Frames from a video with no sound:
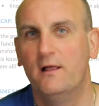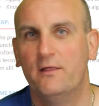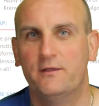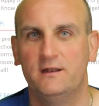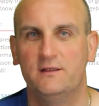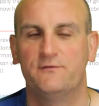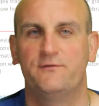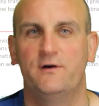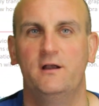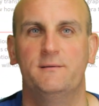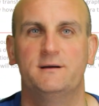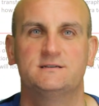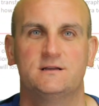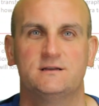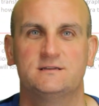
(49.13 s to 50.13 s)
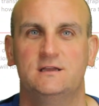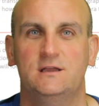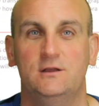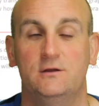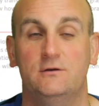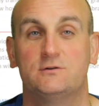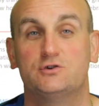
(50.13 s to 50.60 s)
that is very much
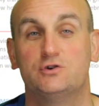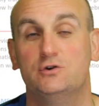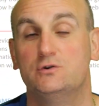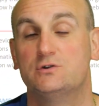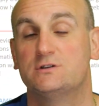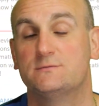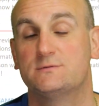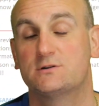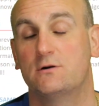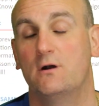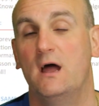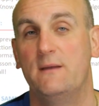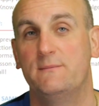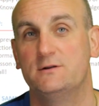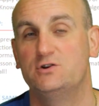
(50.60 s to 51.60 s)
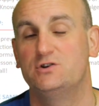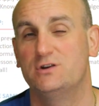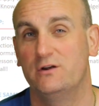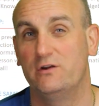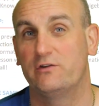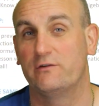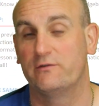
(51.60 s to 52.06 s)
asking you to subscribe and
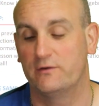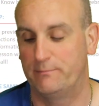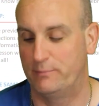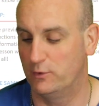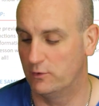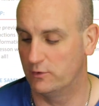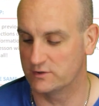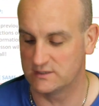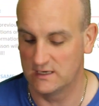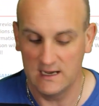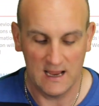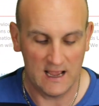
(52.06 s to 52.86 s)
show some support.